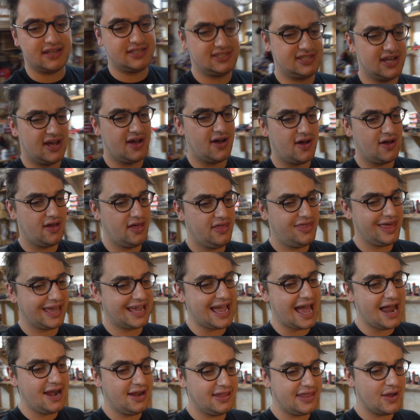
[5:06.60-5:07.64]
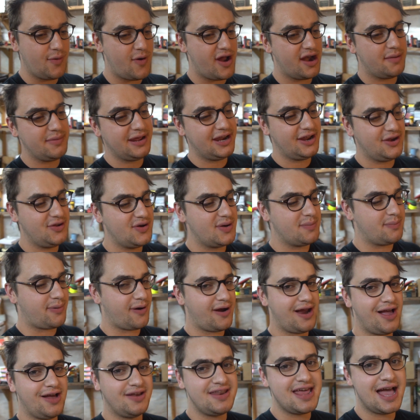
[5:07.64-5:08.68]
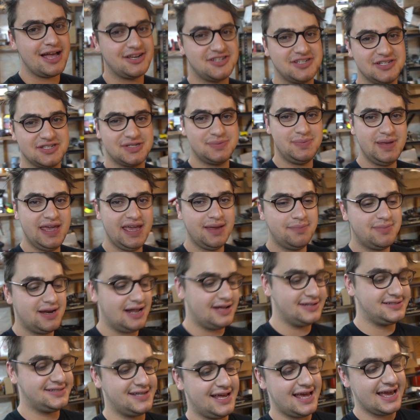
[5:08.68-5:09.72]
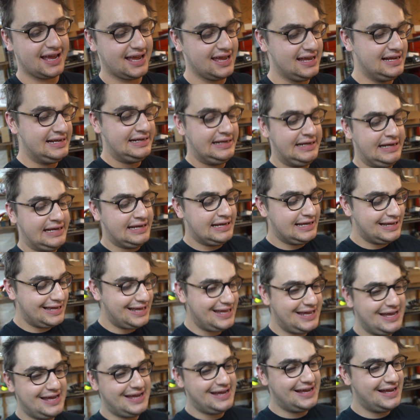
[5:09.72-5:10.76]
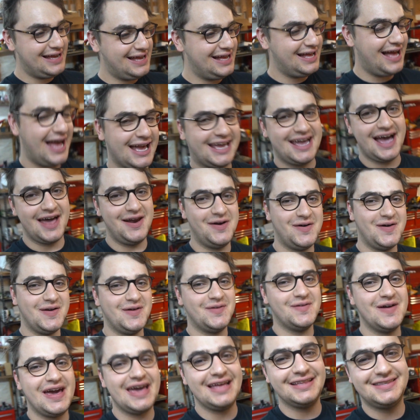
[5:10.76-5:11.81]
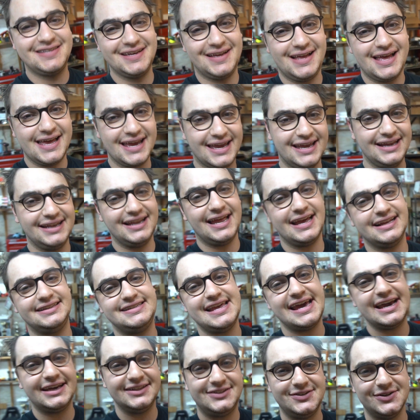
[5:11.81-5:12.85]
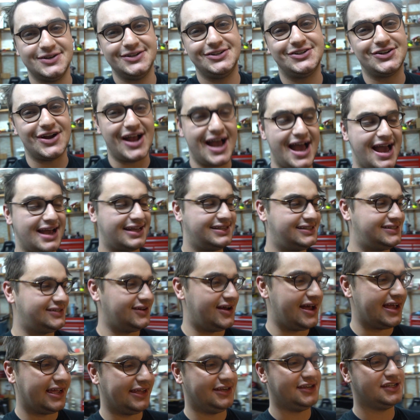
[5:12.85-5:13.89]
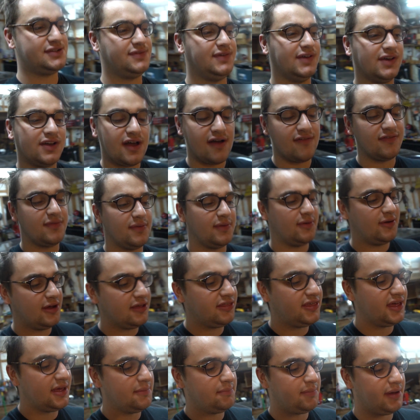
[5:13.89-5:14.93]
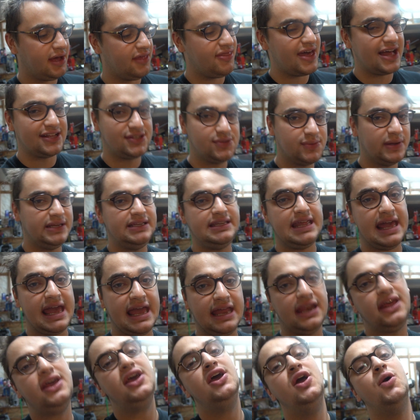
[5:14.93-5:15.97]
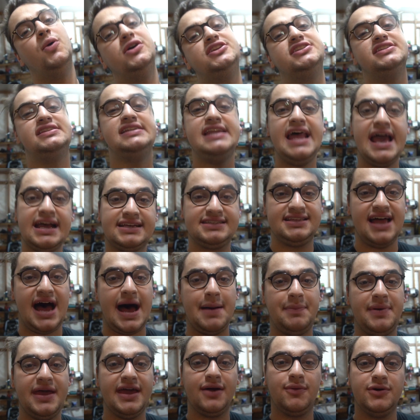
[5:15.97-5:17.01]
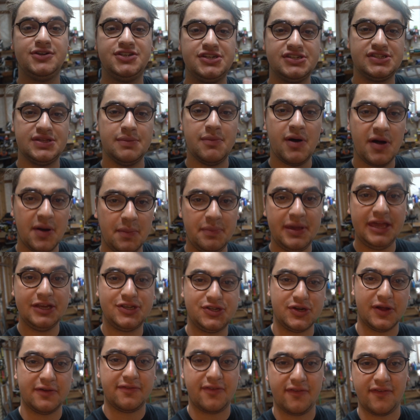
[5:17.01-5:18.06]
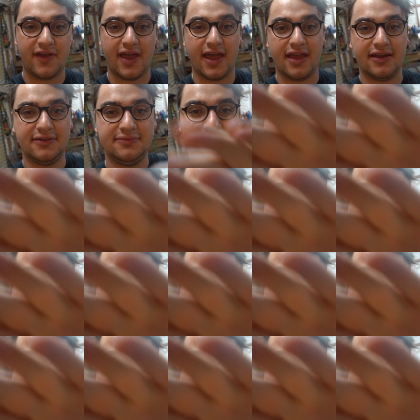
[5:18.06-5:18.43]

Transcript: So they wanted me to do a burnout national speed, but I was like, I kind of want to wait till I can like take it to a track so I can just feel comfortable with it. But that's what we did, which is the next topic, which is the Myrtle Beach drift event.